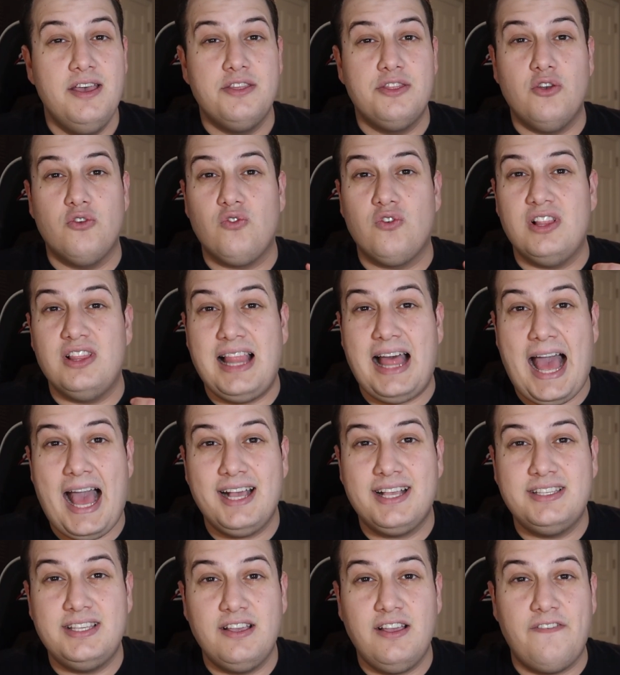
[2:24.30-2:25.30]
the
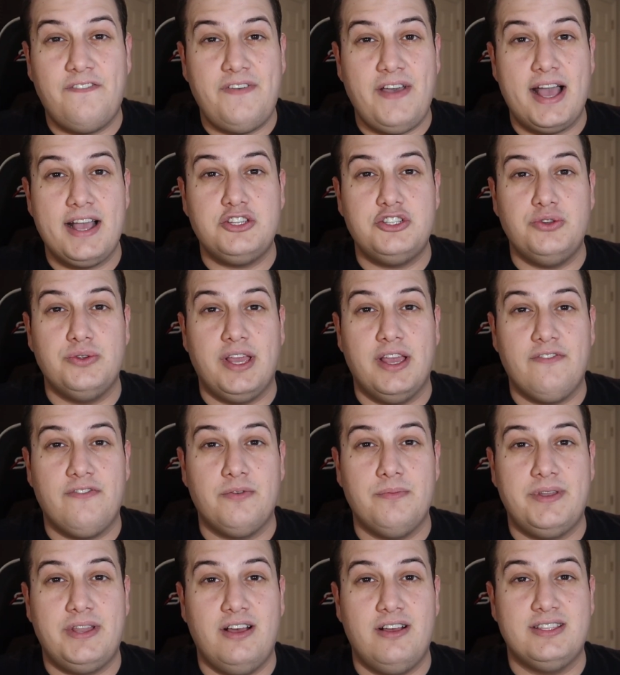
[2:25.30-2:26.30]
relaxing effects you get
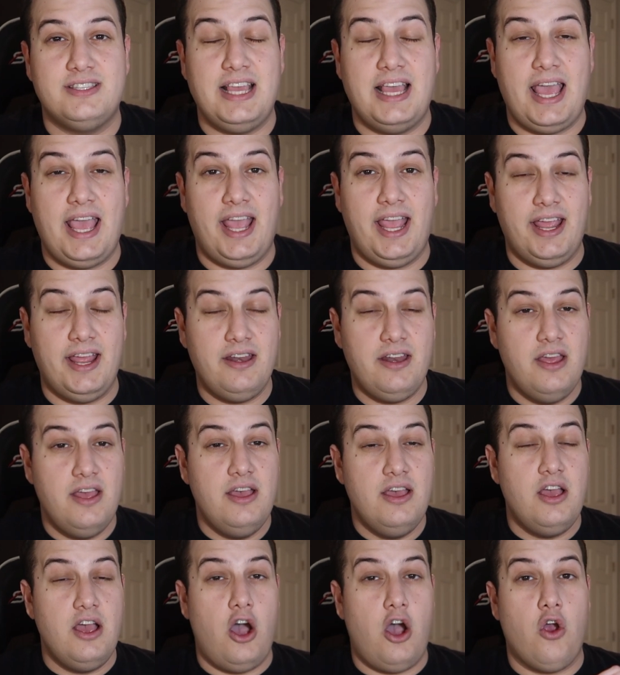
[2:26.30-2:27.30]
from Delta-8
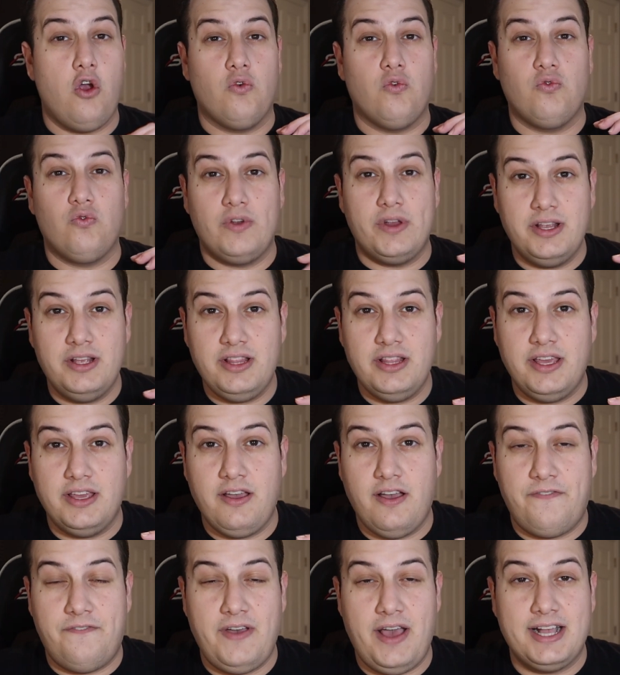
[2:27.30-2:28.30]
are really
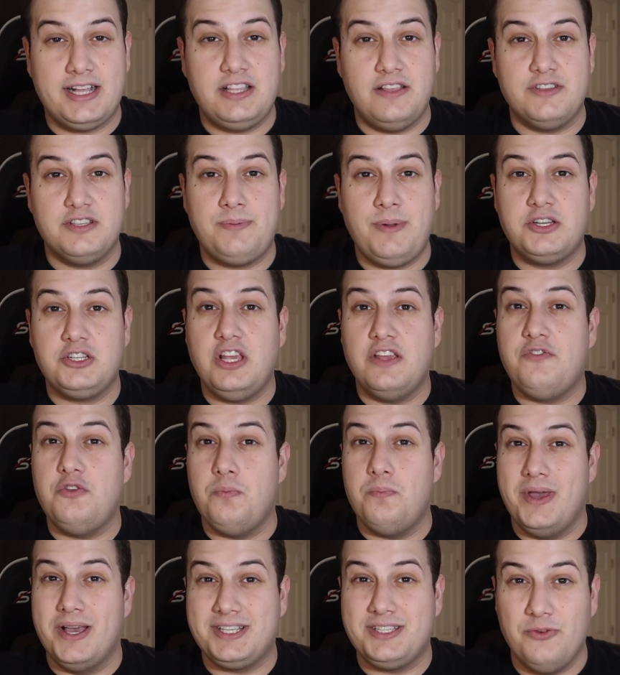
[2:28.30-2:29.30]
effective, especially if you
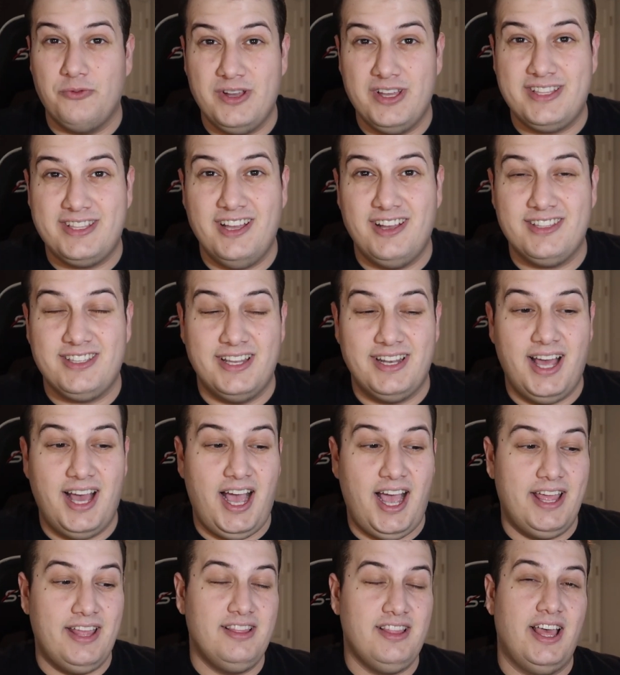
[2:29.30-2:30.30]
mix it with
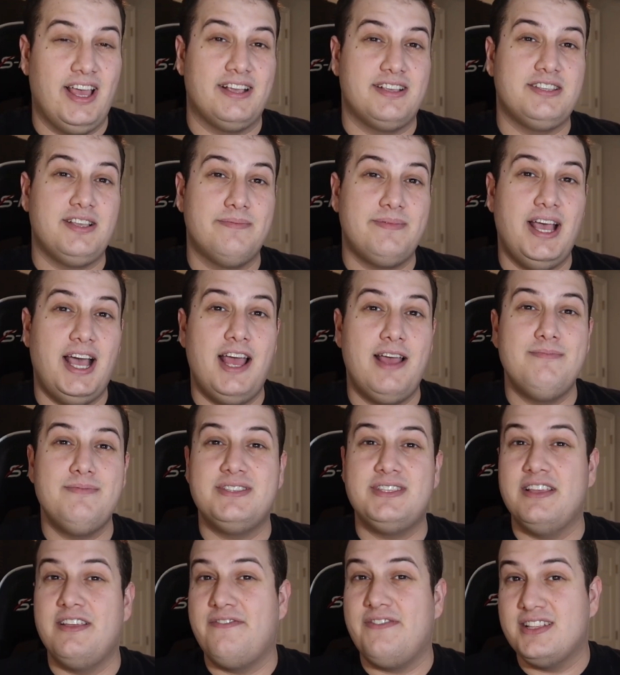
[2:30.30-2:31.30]
Delta-9. Like
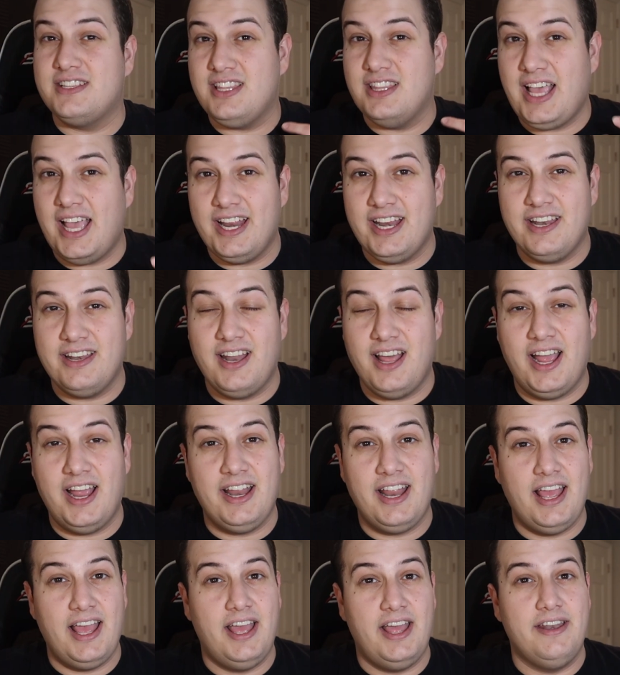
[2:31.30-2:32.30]
sometimes if it's late at
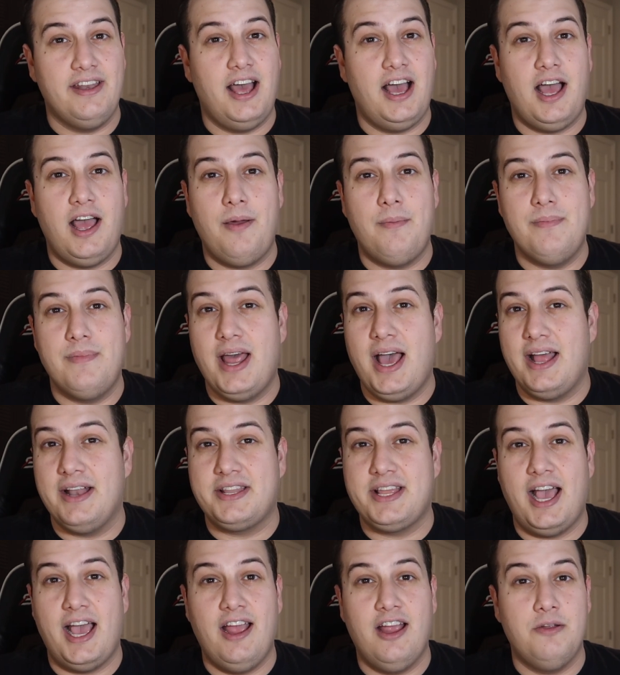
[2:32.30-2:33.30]
night and I'm not
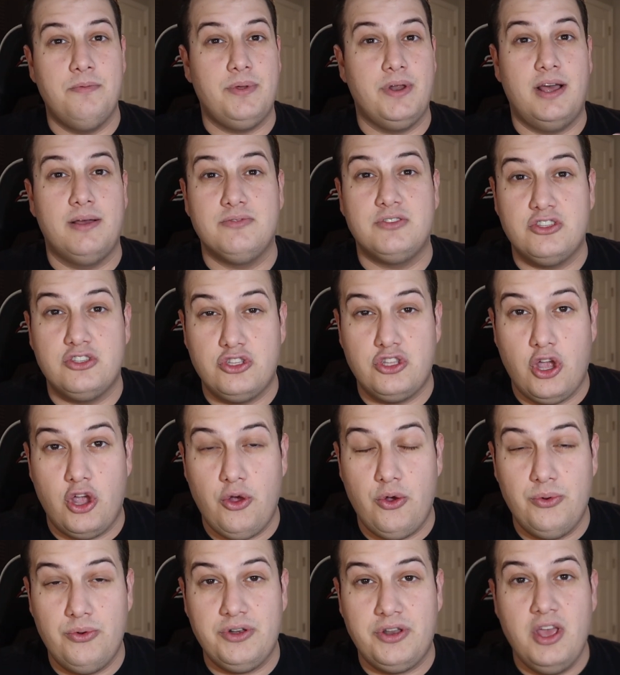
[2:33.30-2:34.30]
tired but I'm
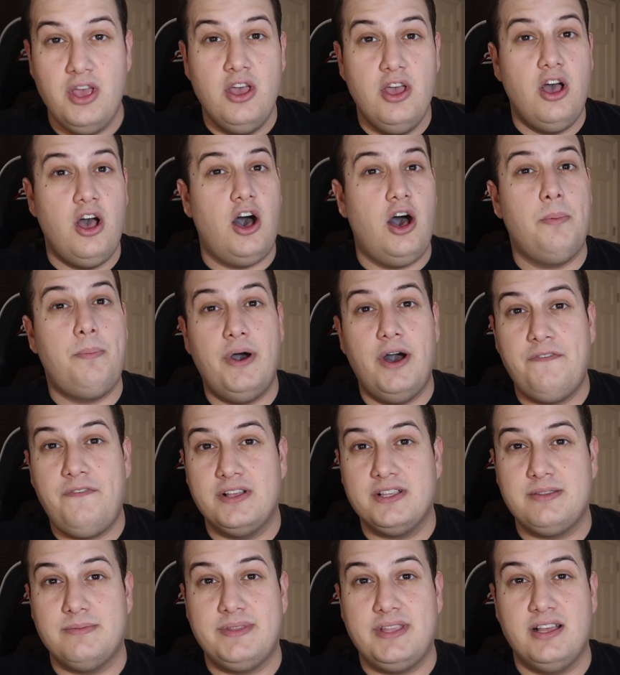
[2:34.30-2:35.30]
stoned, I'll puff
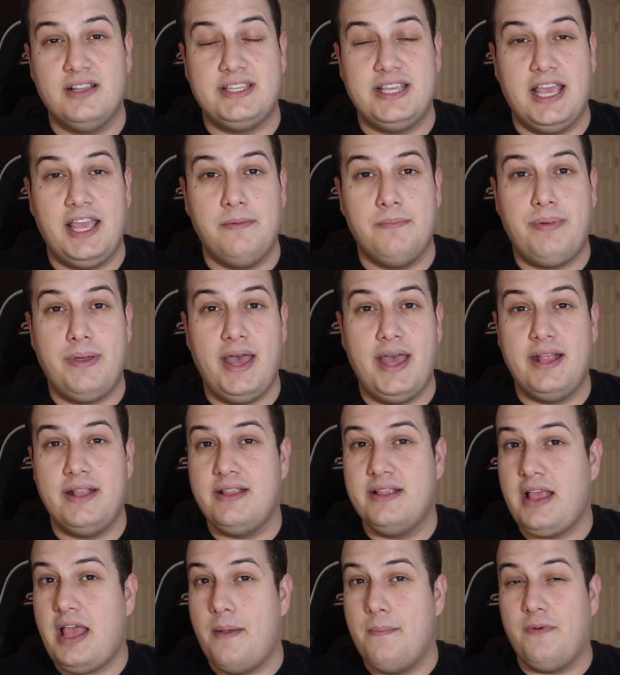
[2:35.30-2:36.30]
on some Delta-8
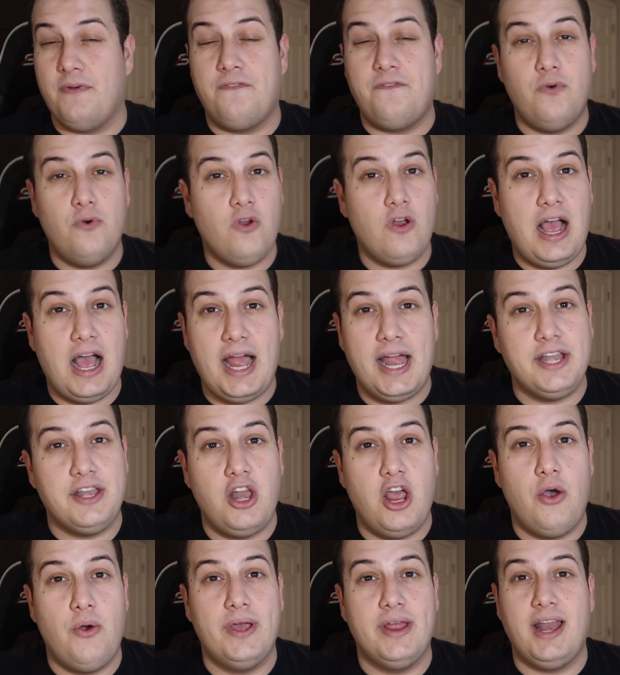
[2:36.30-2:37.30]
pen, and before I
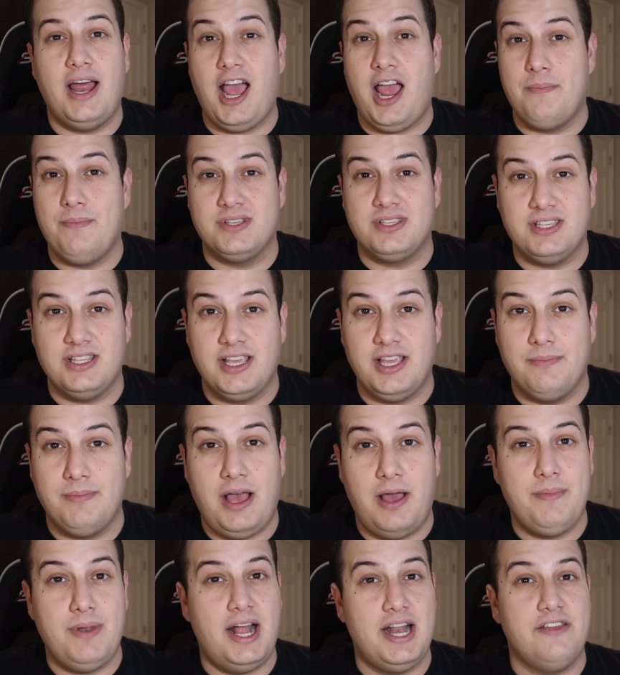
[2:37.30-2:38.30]
know it, I'm asleep.
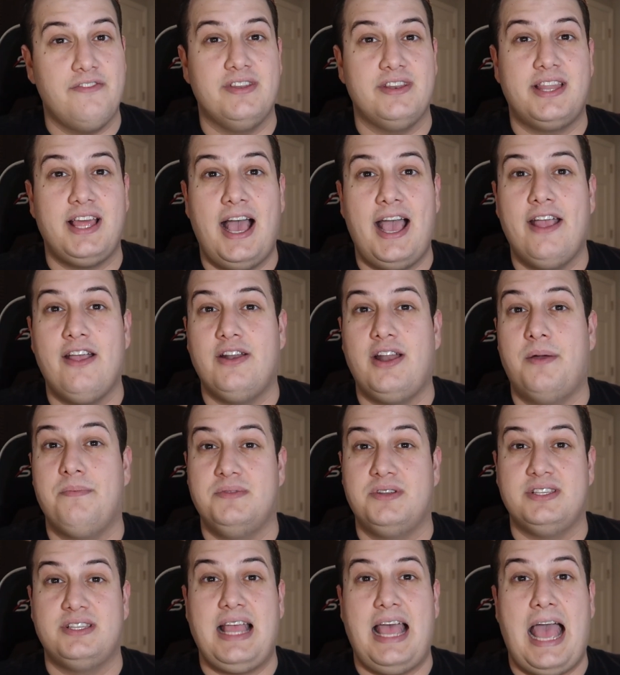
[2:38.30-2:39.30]
I'm not even tired, I'm just